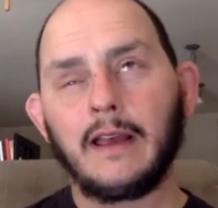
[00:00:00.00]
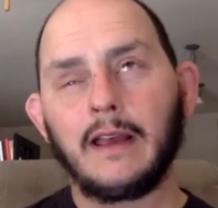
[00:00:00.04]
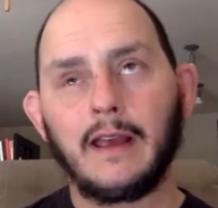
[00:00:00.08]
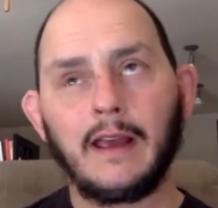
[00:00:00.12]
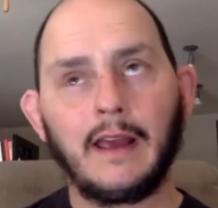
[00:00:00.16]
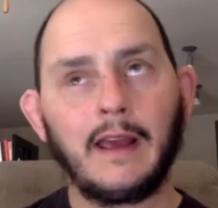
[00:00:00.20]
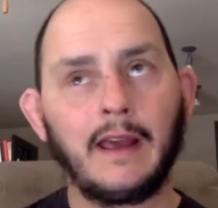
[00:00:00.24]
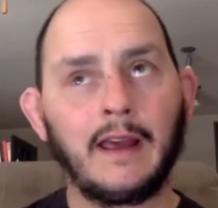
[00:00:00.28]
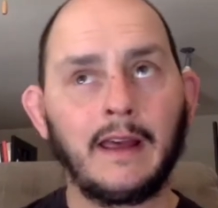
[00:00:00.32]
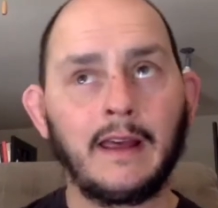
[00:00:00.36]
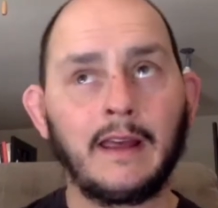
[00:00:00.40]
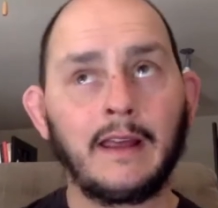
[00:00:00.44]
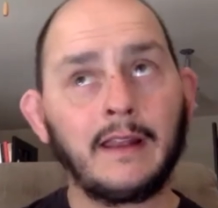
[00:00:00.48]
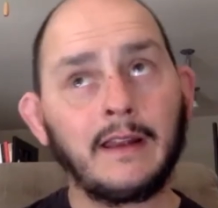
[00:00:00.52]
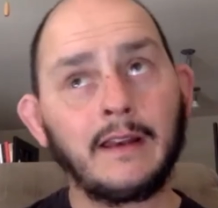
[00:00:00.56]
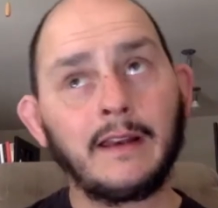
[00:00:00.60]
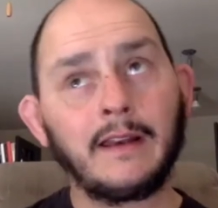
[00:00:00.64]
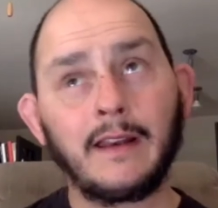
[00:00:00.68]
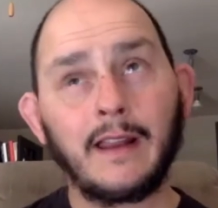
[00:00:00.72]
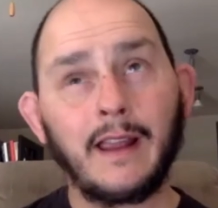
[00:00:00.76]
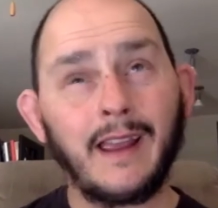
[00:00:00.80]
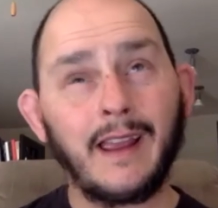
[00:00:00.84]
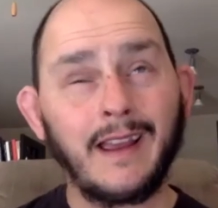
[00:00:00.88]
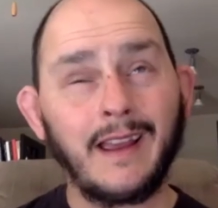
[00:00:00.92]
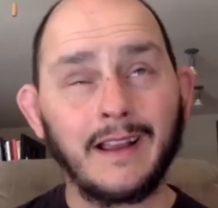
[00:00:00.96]

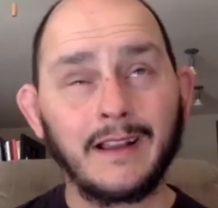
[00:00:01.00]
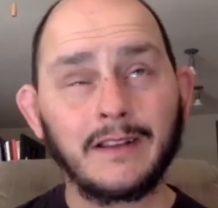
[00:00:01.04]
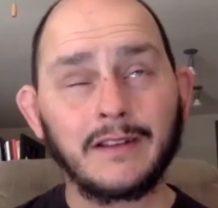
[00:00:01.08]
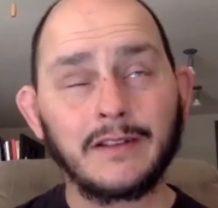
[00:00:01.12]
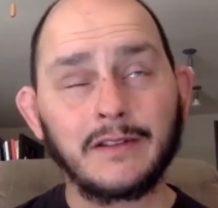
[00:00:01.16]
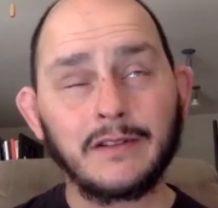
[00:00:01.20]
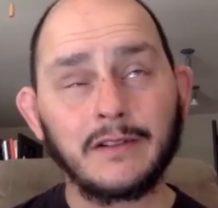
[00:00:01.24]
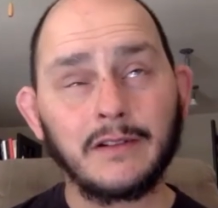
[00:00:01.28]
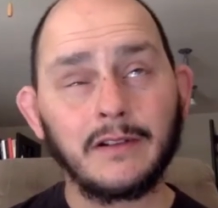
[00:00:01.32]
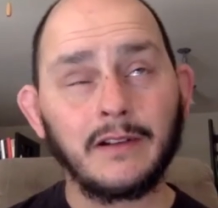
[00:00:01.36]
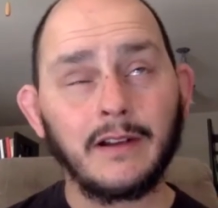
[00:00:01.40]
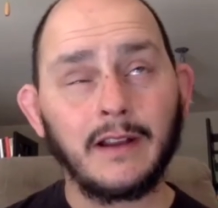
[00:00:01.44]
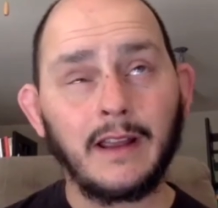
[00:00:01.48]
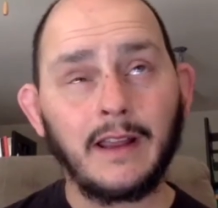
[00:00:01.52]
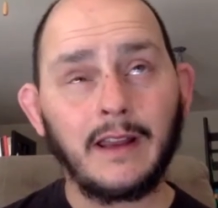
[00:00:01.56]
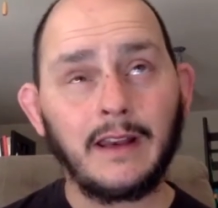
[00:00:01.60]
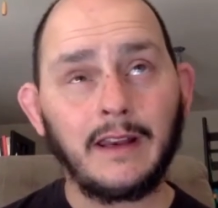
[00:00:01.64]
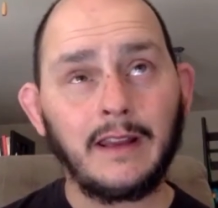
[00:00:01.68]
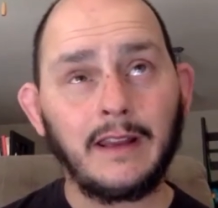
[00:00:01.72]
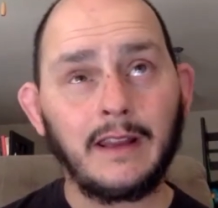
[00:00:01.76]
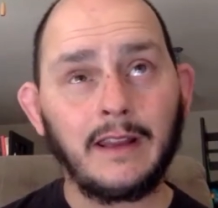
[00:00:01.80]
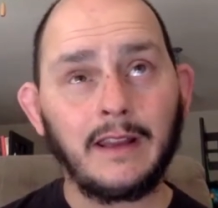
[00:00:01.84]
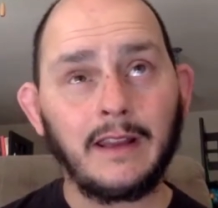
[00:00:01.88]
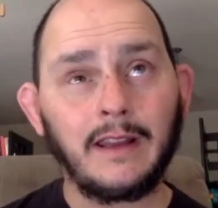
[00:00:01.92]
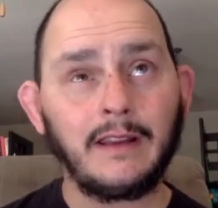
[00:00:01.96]
and answer
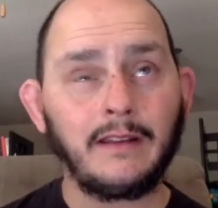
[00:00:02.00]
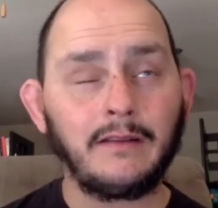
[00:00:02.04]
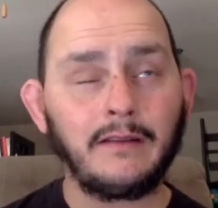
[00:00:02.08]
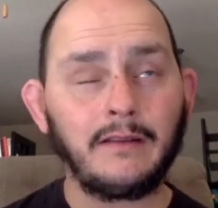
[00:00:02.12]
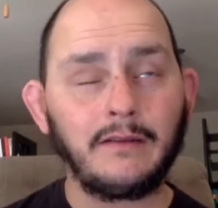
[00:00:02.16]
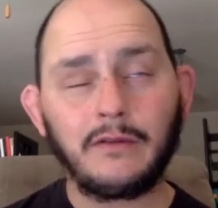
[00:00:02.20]
any